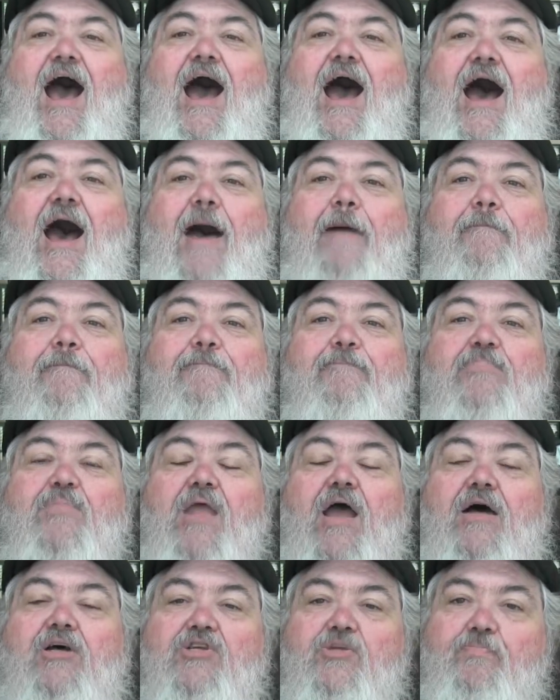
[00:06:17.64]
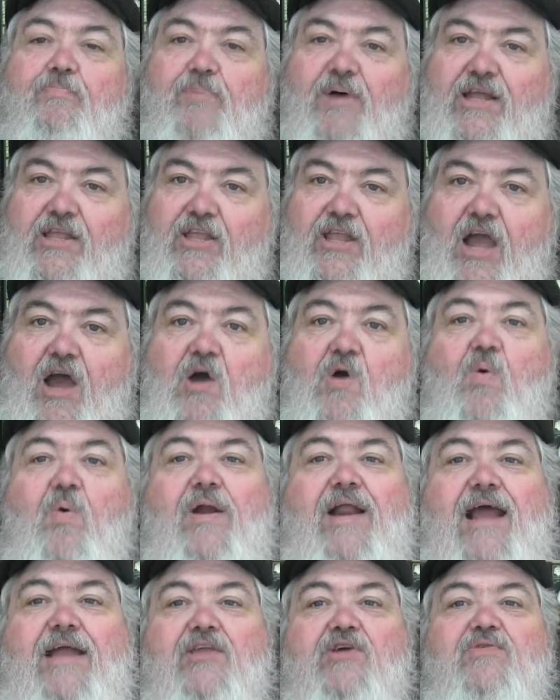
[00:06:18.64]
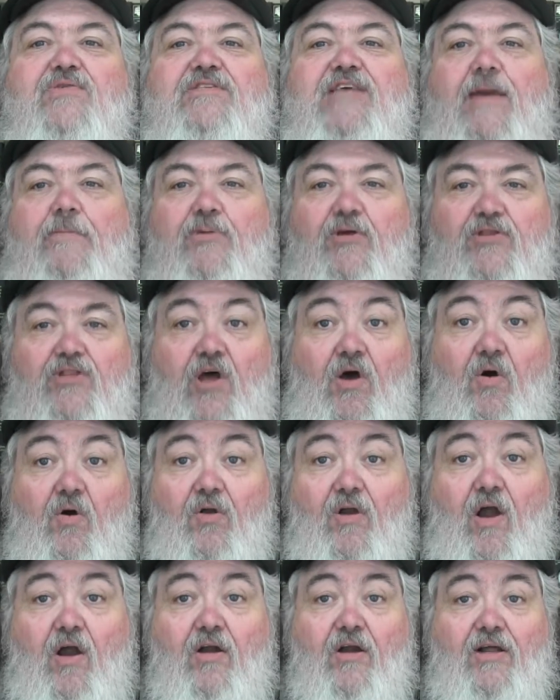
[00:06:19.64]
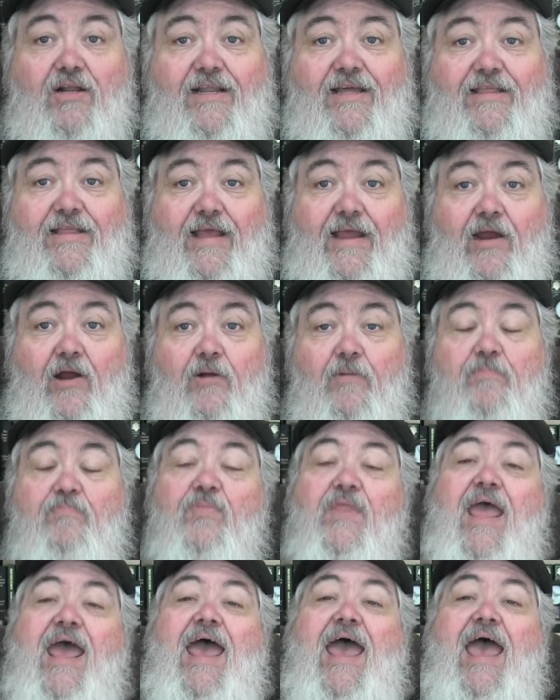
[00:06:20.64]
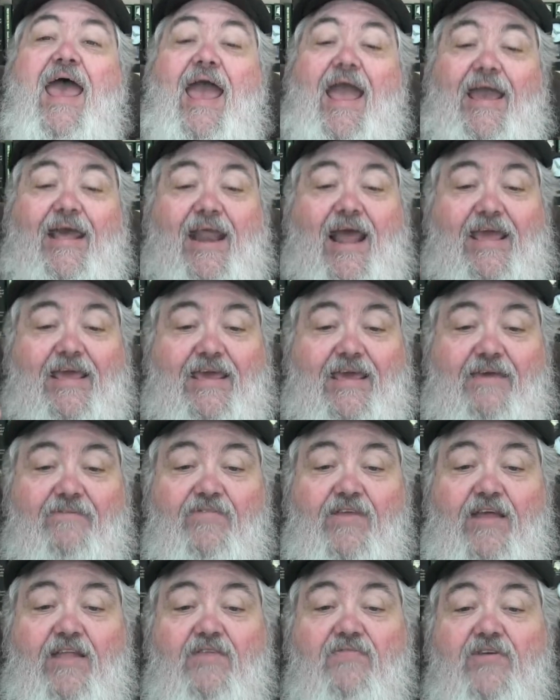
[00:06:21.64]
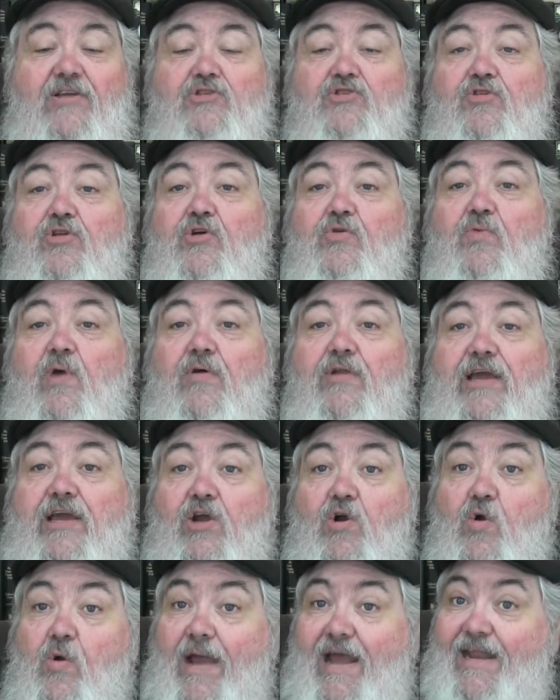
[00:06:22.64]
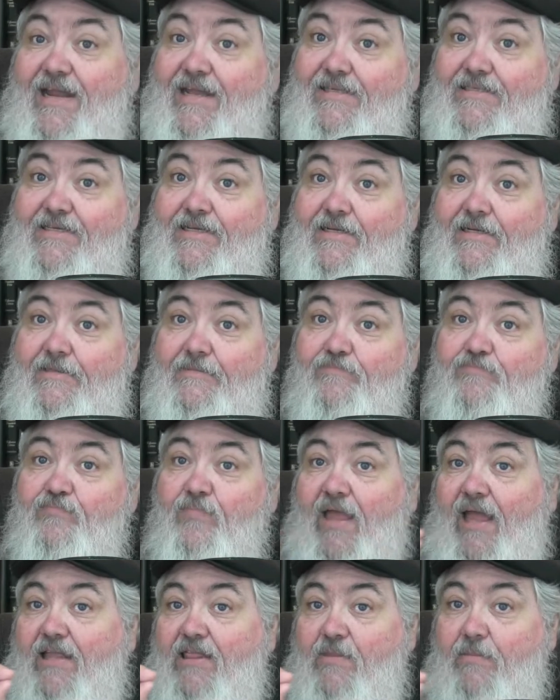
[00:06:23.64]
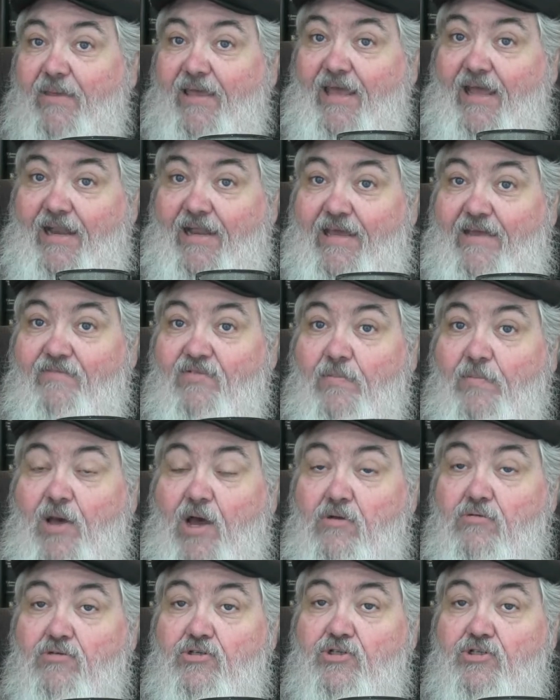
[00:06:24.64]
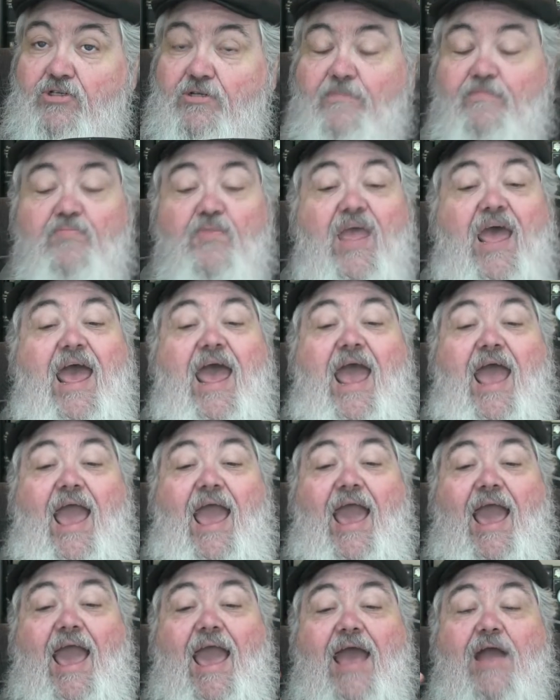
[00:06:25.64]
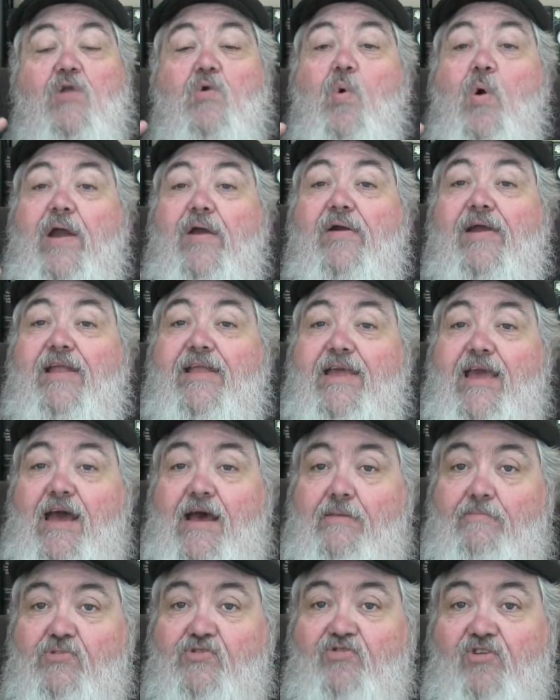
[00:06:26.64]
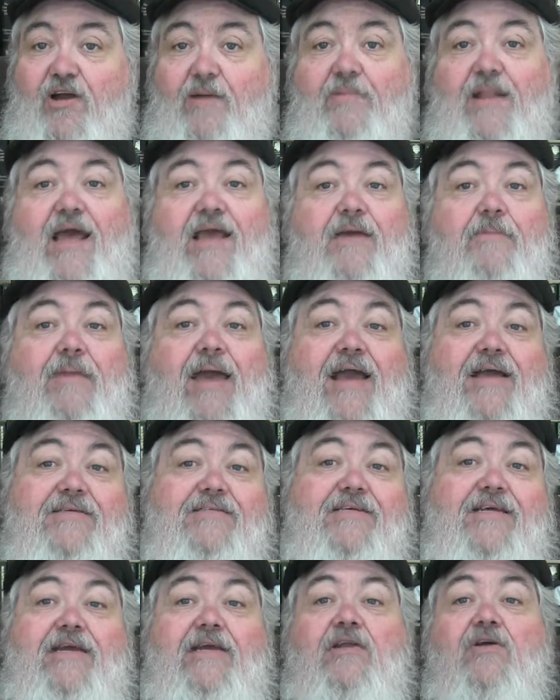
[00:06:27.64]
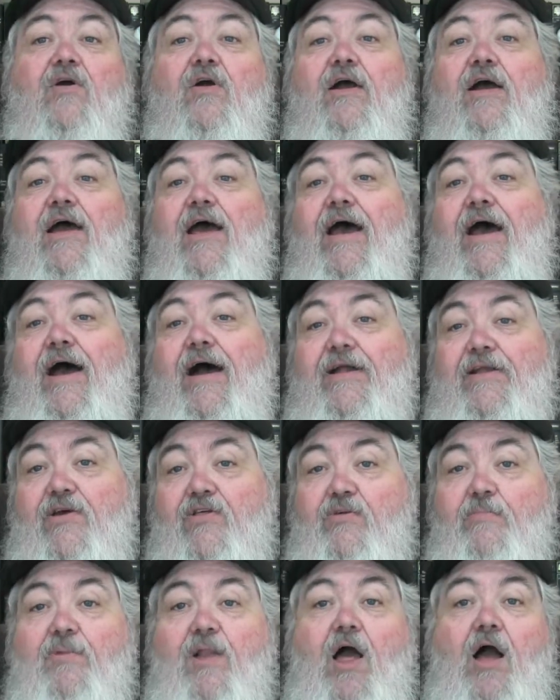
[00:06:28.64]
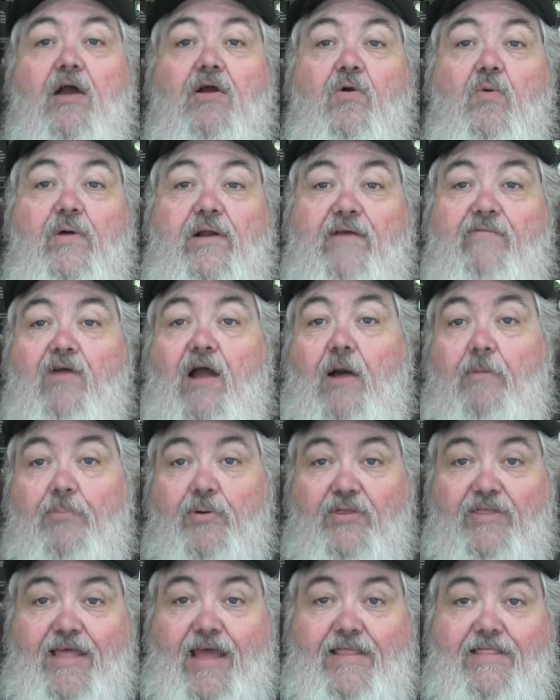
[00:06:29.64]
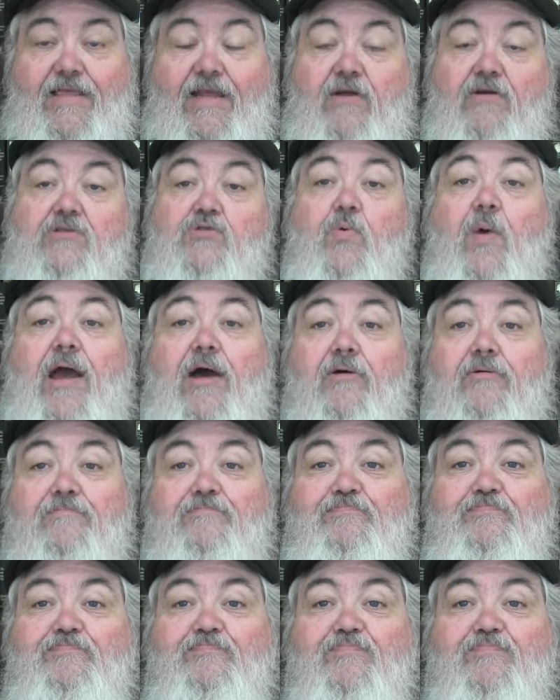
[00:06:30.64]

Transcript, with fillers: But no, what I do is I put the whole article in there, and I give the individual who wrote it credit at the beginning of the post, and where it comes from, like a magazine or another blog or whatever. I'll put that there as well.